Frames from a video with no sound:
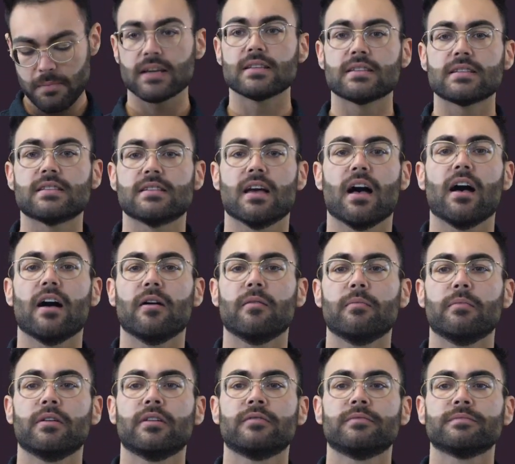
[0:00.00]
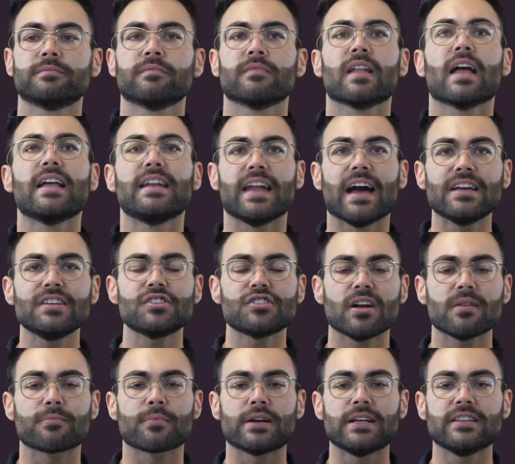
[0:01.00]
sub. Nice
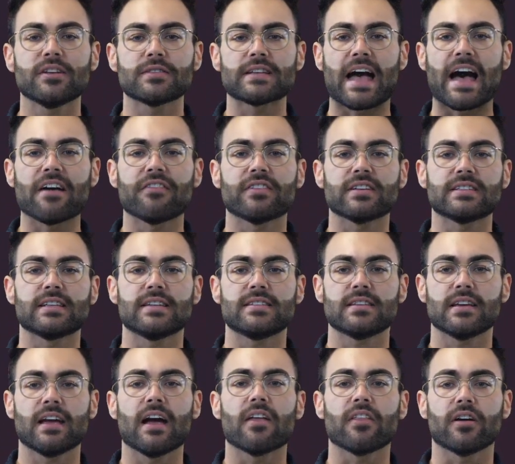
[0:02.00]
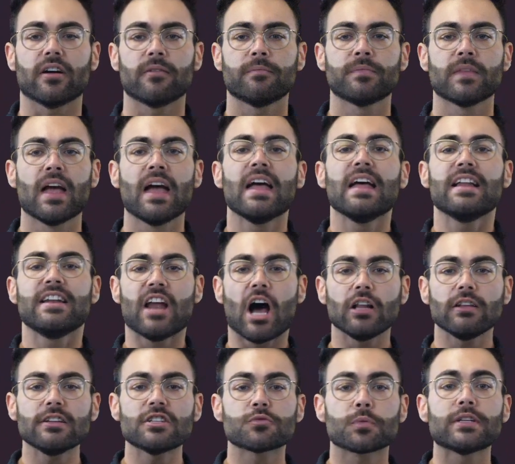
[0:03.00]
job reading those affixes together. Now
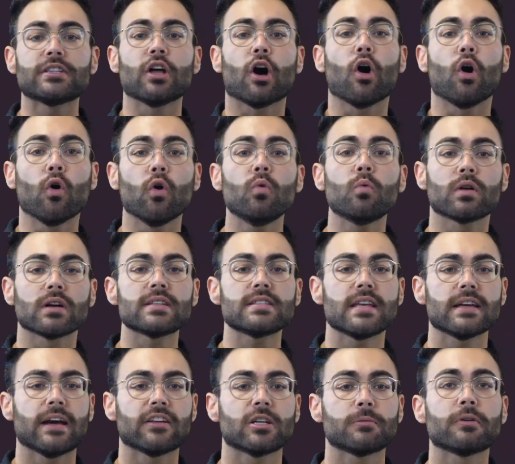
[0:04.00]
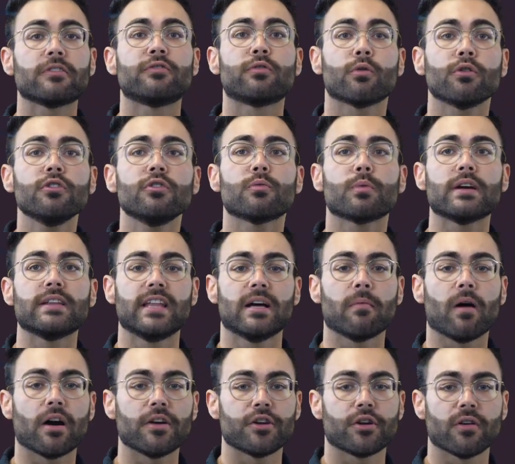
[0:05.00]
let's read the whole words together before you read them
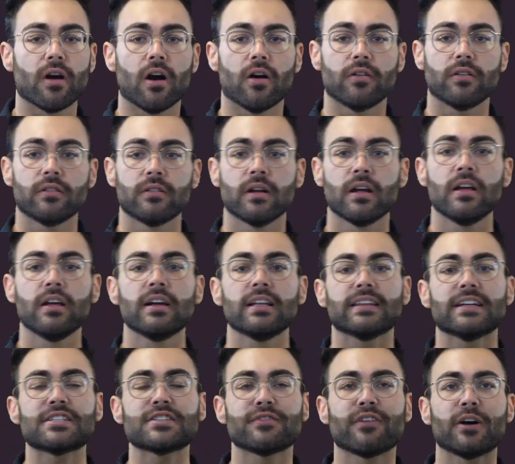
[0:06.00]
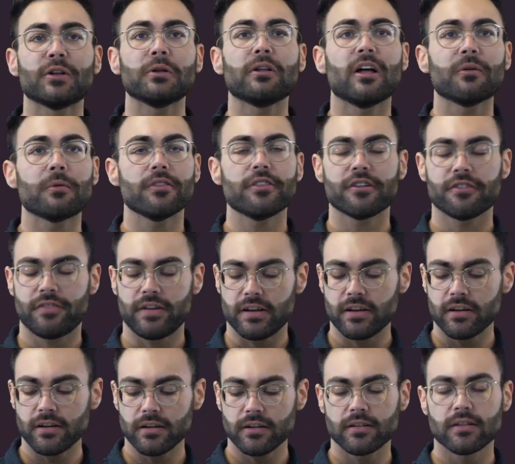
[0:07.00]
on your own. Let's follow along with your
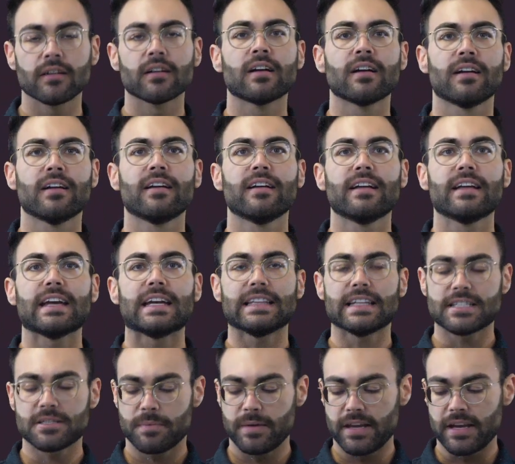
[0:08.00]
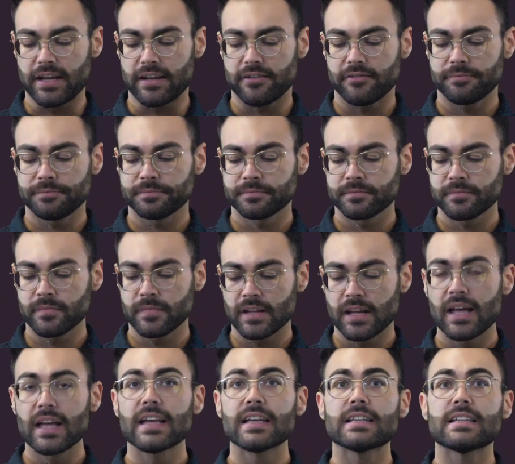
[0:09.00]
finger, and let's begin.
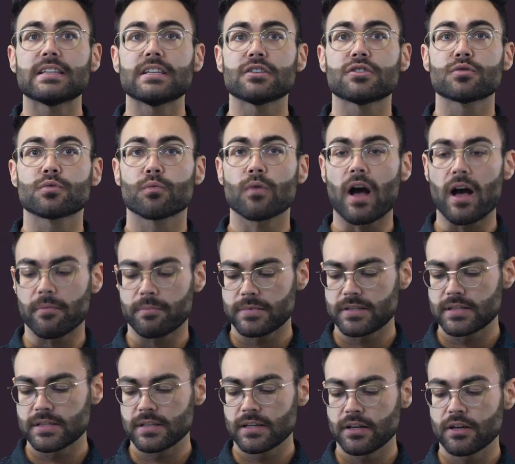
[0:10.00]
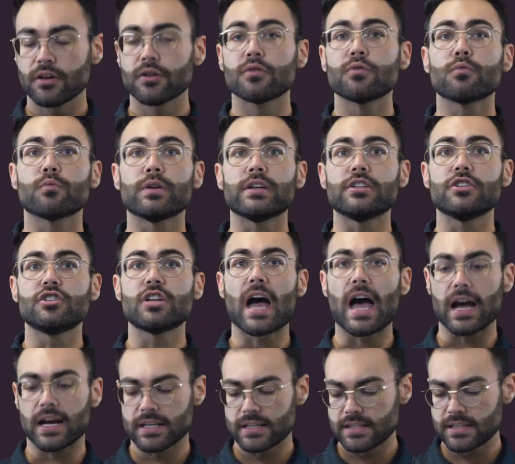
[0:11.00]
Disrupt,
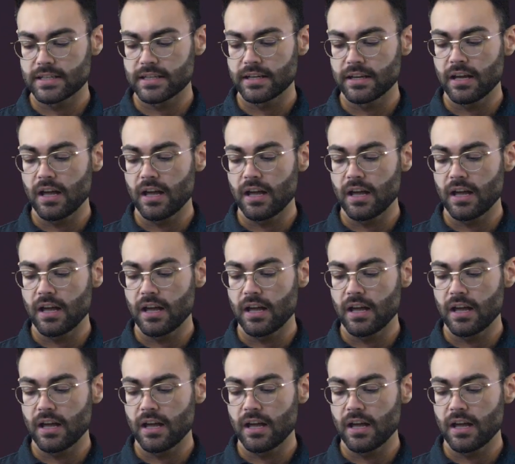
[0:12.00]
reject,